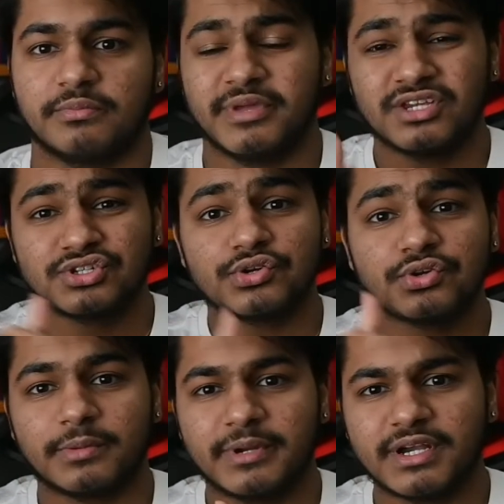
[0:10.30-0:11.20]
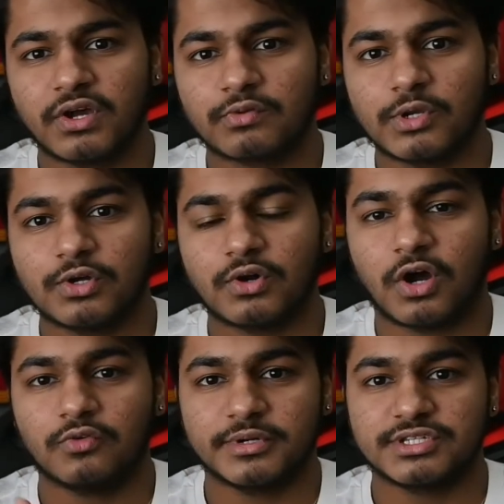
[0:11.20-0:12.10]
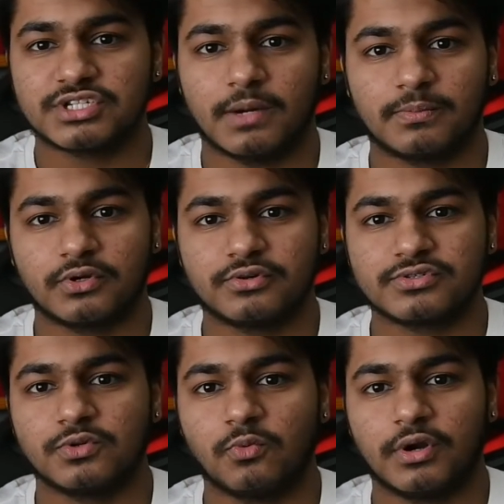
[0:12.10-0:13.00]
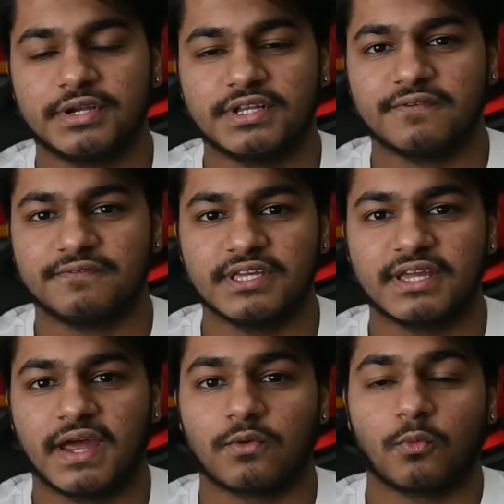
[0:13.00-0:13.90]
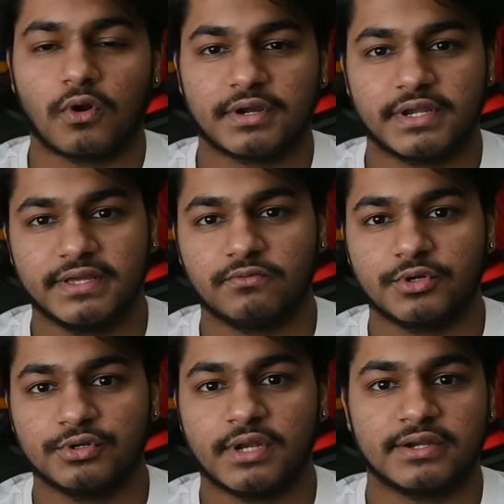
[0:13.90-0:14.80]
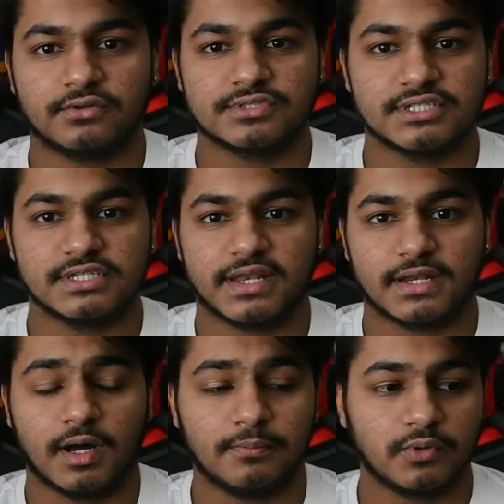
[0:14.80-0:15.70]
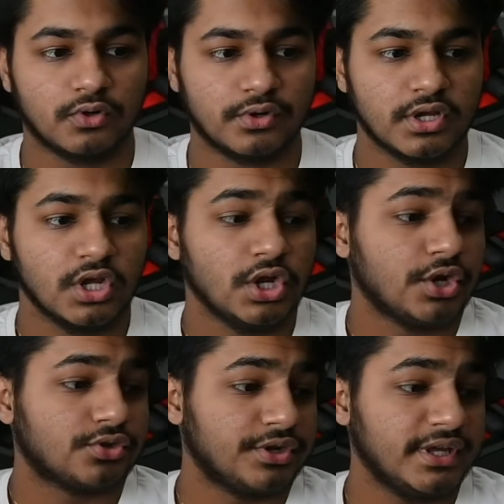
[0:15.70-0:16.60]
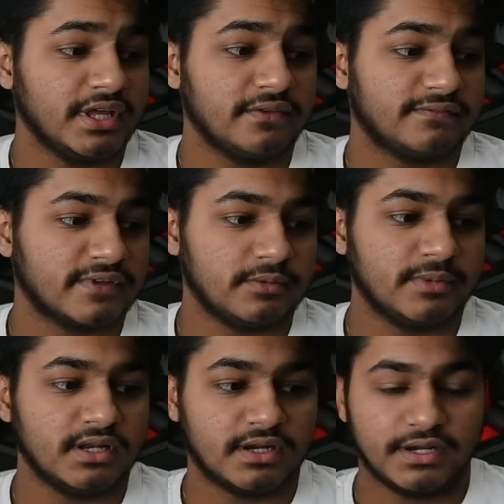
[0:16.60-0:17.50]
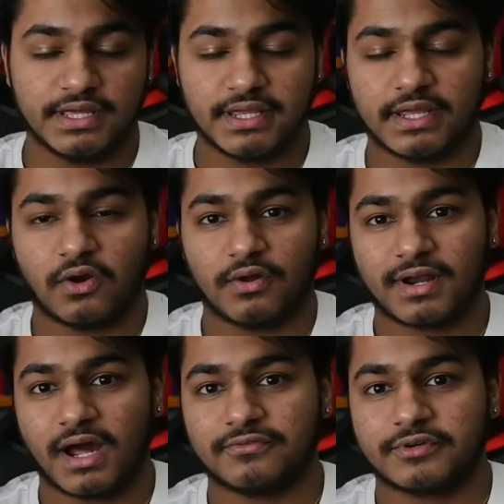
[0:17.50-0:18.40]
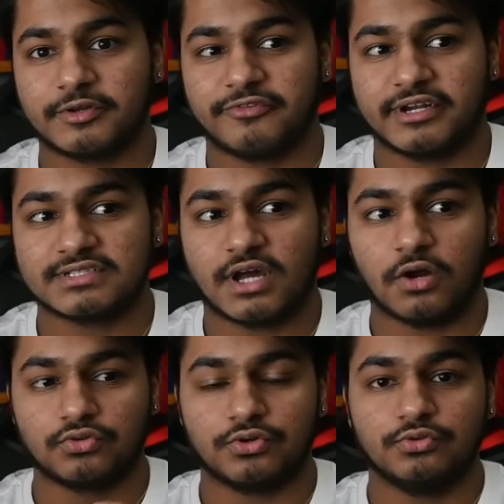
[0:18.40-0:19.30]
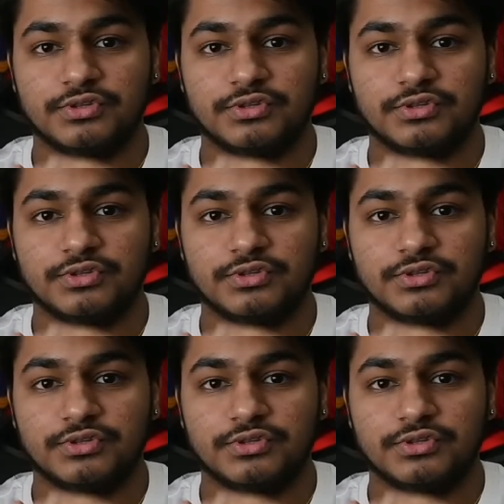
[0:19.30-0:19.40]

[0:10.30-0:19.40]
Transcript: Make sure to comment down below how much uploads you want in a week and what day would you like to see an upload. Today we'll be learning on After Effects how to do